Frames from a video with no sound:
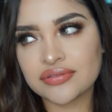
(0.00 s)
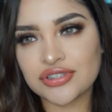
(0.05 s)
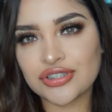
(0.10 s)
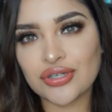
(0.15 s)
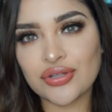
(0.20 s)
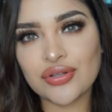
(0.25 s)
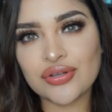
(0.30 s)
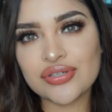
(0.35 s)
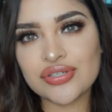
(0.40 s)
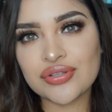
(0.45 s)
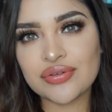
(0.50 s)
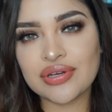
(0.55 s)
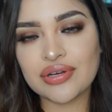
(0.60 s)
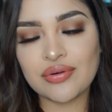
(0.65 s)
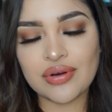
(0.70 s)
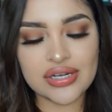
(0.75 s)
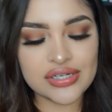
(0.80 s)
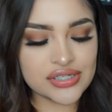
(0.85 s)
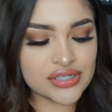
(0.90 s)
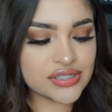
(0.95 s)
So those 3
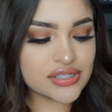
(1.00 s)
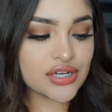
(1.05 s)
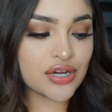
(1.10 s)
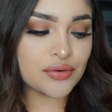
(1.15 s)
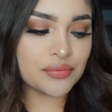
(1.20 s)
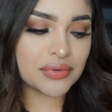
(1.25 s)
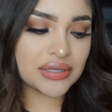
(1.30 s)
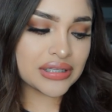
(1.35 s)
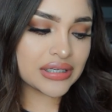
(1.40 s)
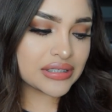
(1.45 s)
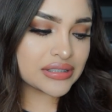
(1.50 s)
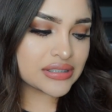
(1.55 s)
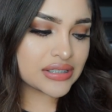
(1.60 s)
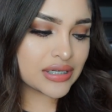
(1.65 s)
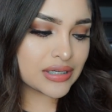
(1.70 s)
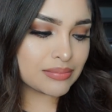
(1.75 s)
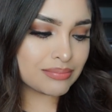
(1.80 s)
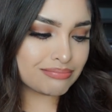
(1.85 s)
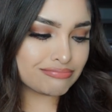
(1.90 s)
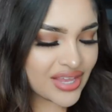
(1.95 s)
questions are really
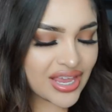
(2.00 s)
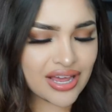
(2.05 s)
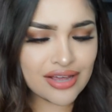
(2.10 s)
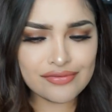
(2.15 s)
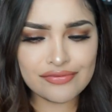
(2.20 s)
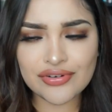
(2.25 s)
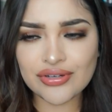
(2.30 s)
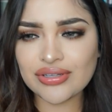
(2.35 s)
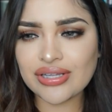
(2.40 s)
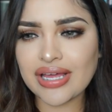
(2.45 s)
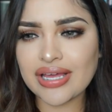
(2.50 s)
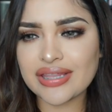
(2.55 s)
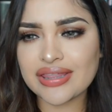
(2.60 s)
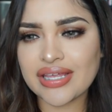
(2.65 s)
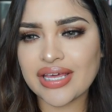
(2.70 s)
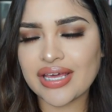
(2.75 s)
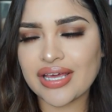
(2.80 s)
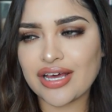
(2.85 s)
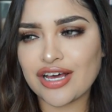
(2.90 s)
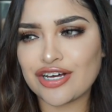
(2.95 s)
deep. I feel like
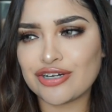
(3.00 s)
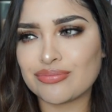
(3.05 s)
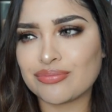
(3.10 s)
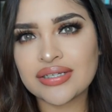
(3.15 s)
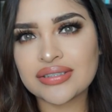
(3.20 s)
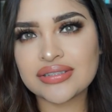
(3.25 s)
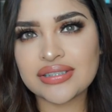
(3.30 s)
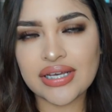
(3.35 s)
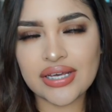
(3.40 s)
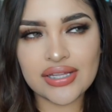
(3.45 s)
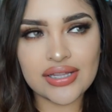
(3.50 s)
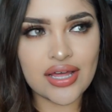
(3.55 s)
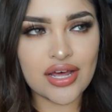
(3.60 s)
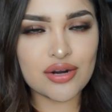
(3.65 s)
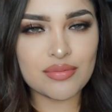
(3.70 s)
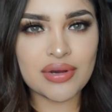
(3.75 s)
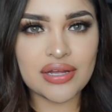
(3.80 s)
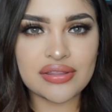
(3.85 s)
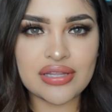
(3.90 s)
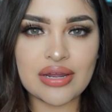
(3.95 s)
they say a lot
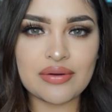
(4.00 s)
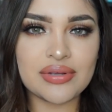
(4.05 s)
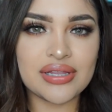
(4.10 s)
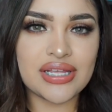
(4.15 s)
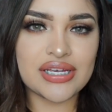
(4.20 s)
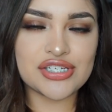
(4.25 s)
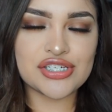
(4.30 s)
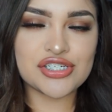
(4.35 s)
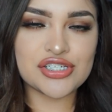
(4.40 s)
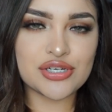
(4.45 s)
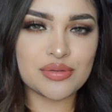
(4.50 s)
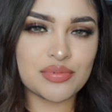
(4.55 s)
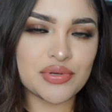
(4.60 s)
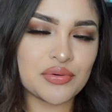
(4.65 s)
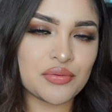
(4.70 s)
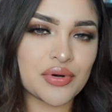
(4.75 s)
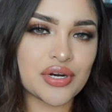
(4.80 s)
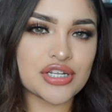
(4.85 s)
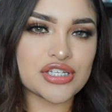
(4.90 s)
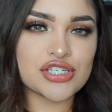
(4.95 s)
about that relationship
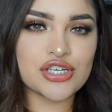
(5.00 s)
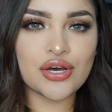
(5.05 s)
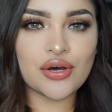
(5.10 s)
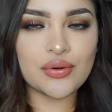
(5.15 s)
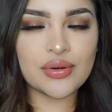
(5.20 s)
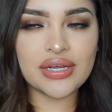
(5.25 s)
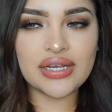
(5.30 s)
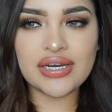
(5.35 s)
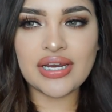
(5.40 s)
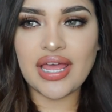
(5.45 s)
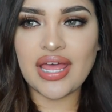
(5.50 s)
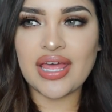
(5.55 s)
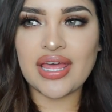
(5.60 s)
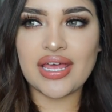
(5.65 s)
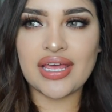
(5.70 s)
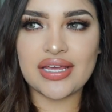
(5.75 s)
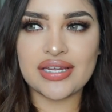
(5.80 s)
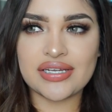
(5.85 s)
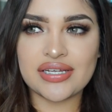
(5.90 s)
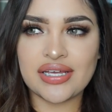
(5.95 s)
and where it's going,
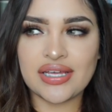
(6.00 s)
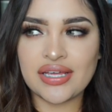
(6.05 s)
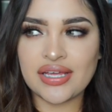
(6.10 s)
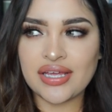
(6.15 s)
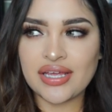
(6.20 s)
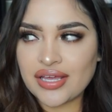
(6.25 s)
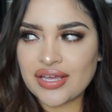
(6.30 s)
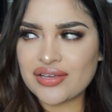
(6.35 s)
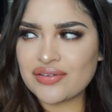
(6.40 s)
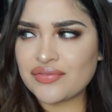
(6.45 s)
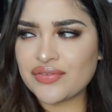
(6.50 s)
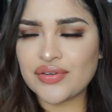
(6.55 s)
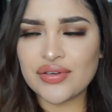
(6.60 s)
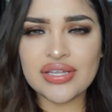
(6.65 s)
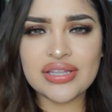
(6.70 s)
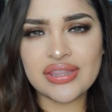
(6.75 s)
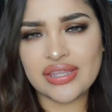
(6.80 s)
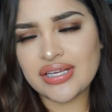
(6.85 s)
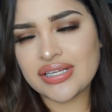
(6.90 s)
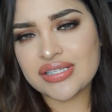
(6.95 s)
and if you
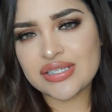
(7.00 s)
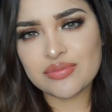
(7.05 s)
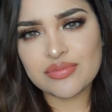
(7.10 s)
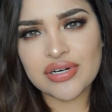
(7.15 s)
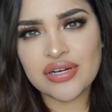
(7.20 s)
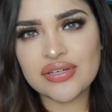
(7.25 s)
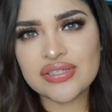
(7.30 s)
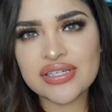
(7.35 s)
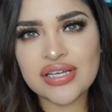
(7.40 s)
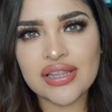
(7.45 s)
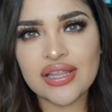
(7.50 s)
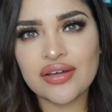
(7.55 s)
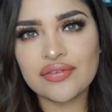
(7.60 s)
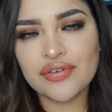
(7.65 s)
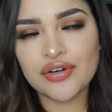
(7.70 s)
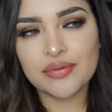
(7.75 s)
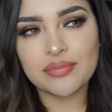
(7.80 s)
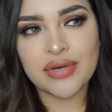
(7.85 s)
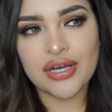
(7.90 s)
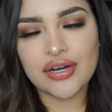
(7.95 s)
can think someone else can love
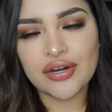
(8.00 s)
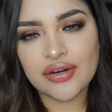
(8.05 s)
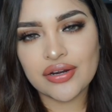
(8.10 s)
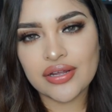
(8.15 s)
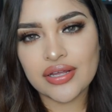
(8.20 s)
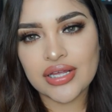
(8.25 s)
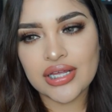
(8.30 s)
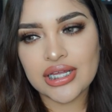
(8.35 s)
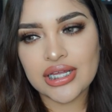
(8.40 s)
her better,